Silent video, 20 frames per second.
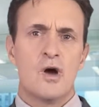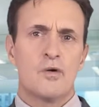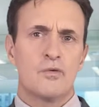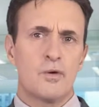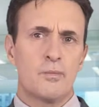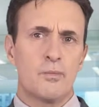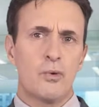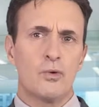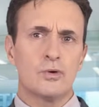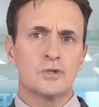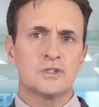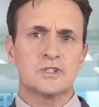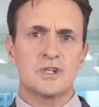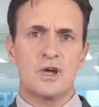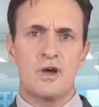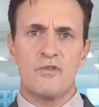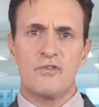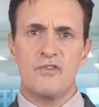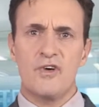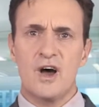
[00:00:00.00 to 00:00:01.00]
Reports
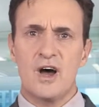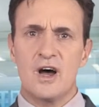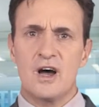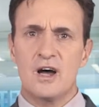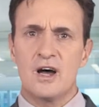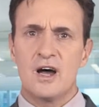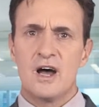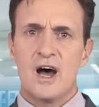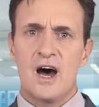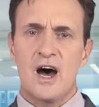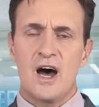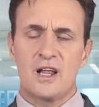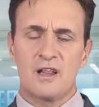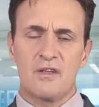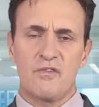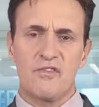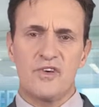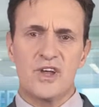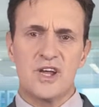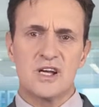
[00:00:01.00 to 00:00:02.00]
so far are
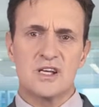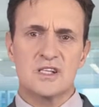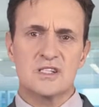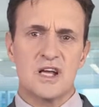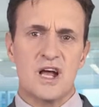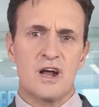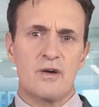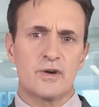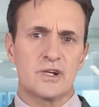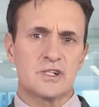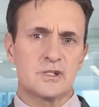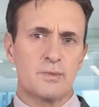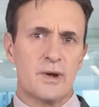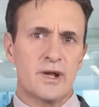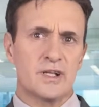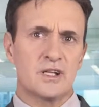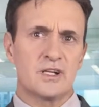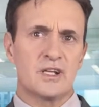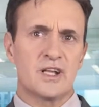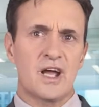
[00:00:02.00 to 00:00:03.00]
the figures are
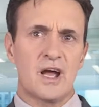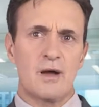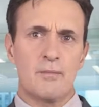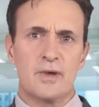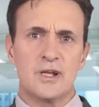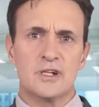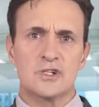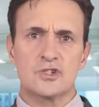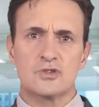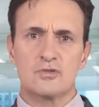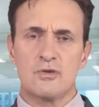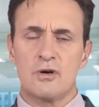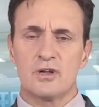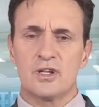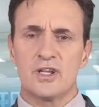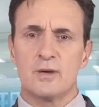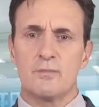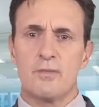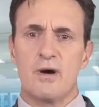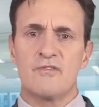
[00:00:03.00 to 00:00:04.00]
expected to come in
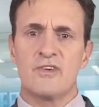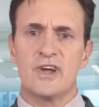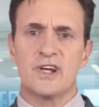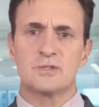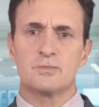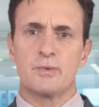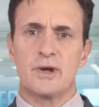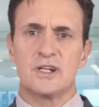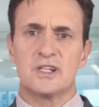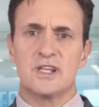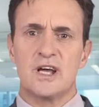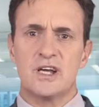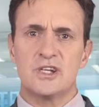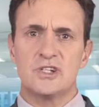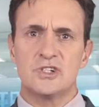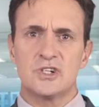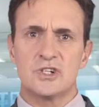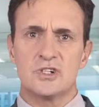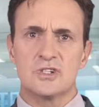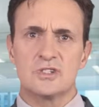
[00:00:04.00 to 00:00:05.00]
strongly above
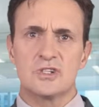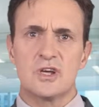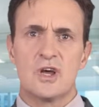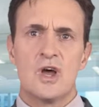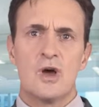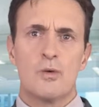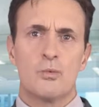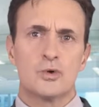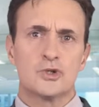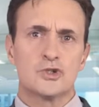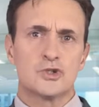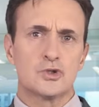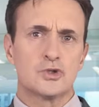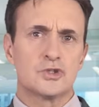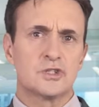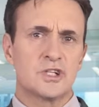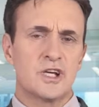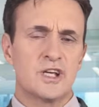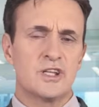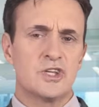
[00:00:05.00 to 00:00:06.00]
expectations, which
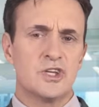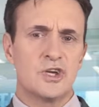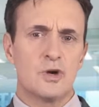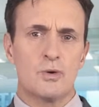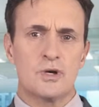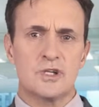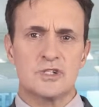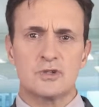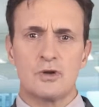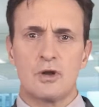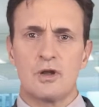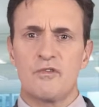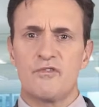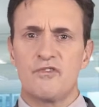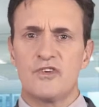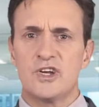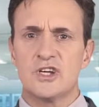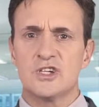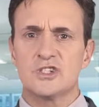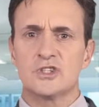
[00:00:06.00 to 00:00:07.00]
should see the US dollar
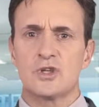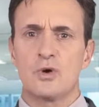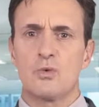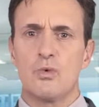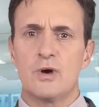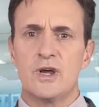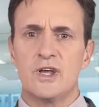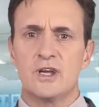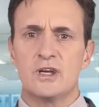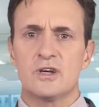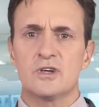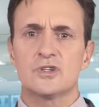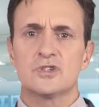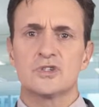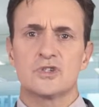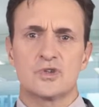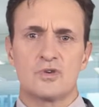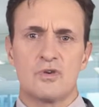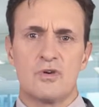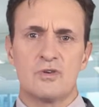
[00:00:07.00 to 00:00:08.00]
finish the week
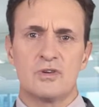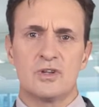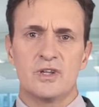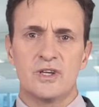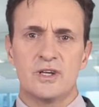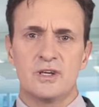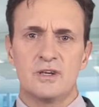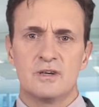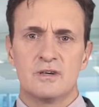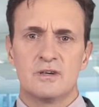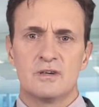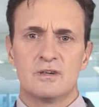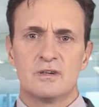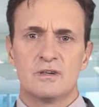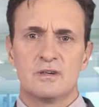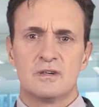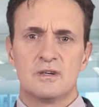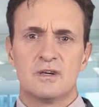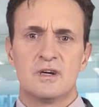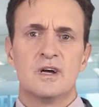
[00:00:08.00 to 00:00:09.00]
strongly.
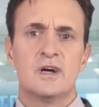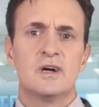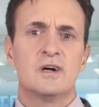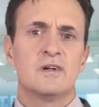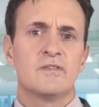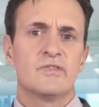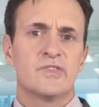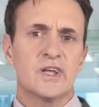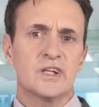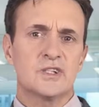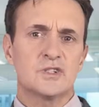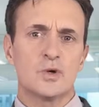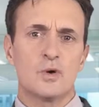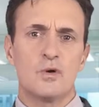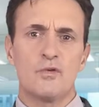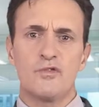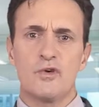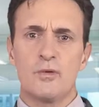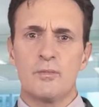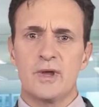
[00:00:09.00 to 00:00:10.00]
That's
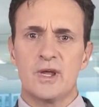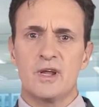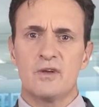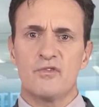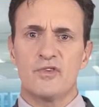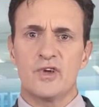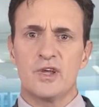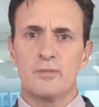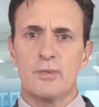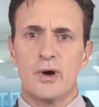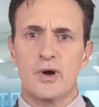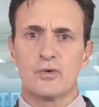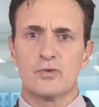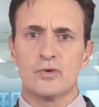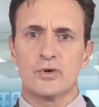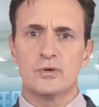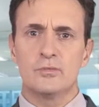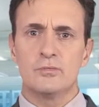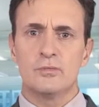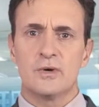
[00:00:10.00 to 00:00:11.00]
all from me at FIBO
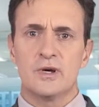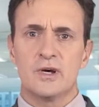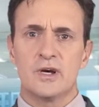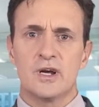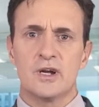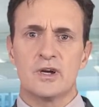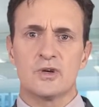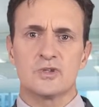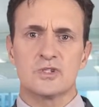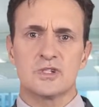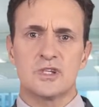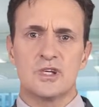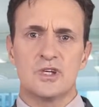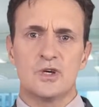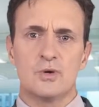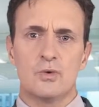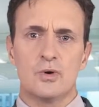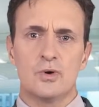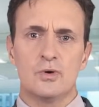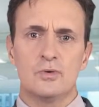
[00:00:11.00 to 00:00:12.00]
Group, and I'll see
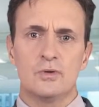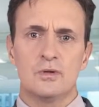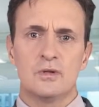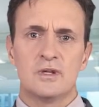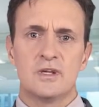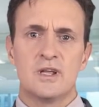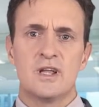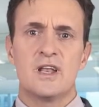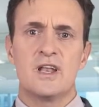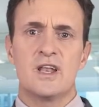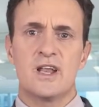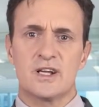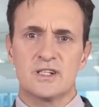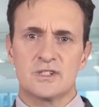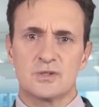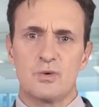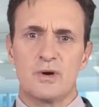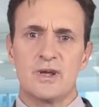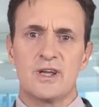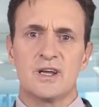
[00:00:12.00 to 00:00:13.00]
you all
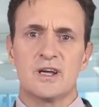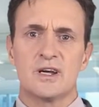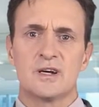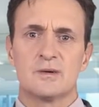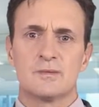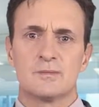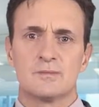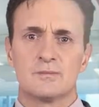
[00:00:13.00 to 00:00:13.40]
next week.